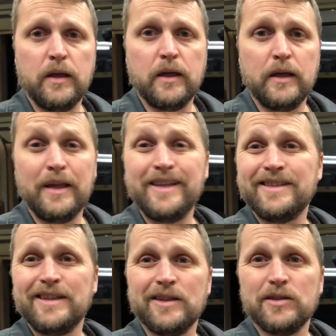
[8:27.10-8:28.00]

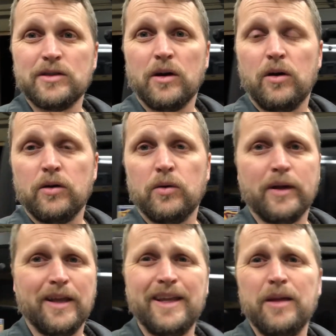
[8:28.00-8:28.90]
Easy install, quick,
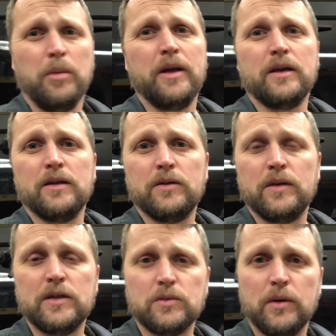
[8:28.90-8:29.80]
anybody can do
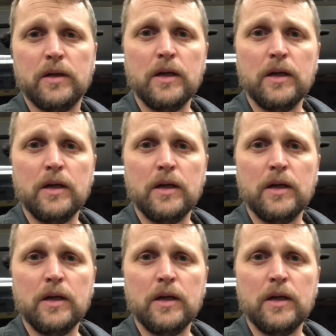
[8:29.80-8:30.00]
this one.